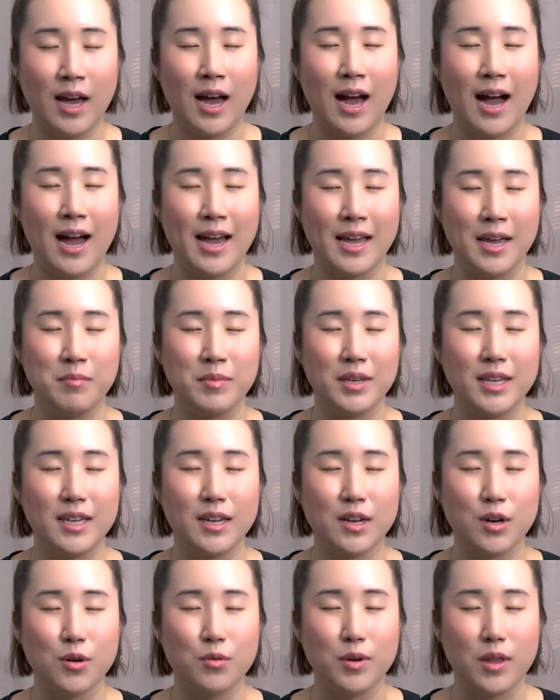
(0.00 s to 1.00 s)
I am
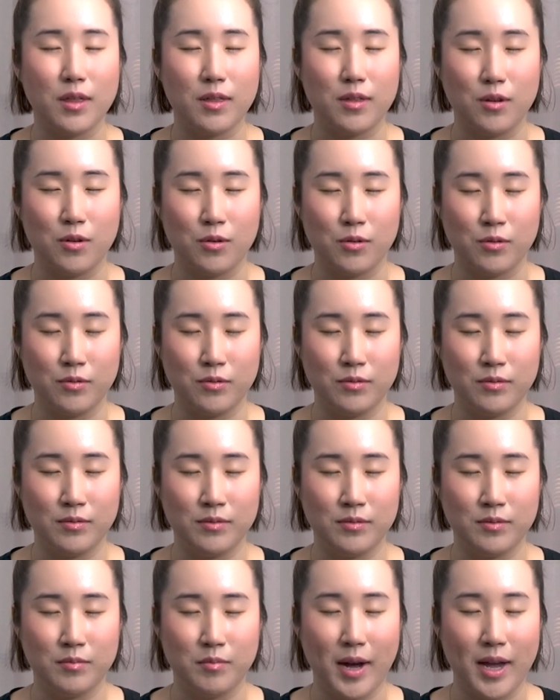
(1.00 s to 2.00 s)
here with you,
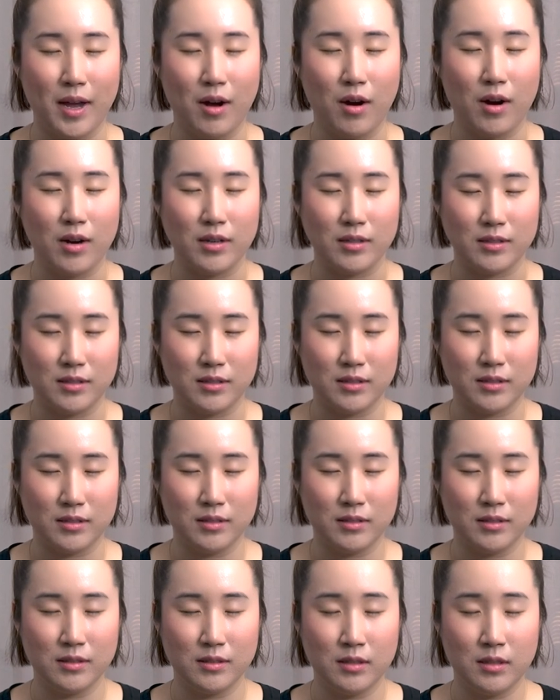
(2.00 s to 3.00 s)
my heart.
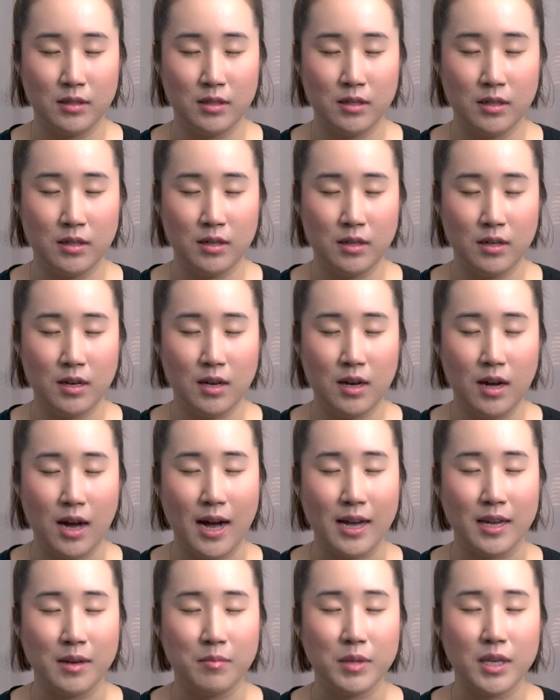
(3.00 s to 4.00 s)

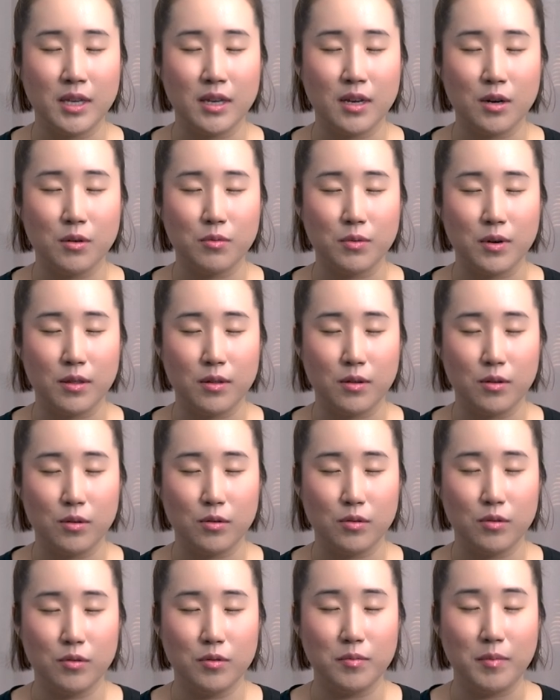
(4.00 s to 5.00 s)
I am here with
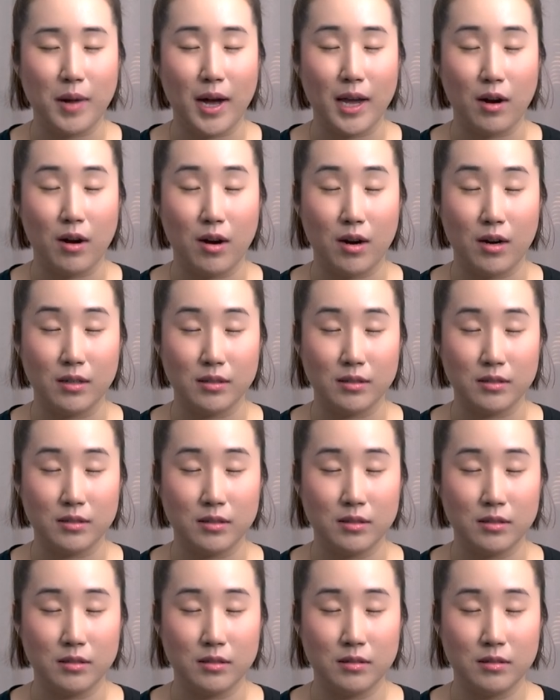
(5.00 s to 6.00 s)
you, my heart.